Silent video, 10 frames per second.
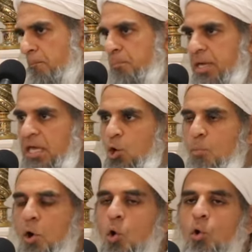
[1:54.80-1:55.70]
be
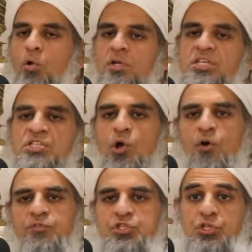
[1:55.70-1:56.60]
upholders
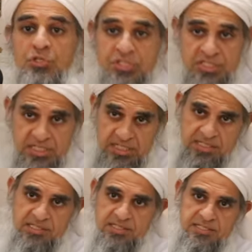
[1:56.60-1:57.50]
of
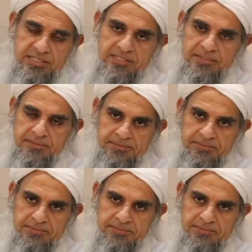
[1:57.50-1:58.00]
justice,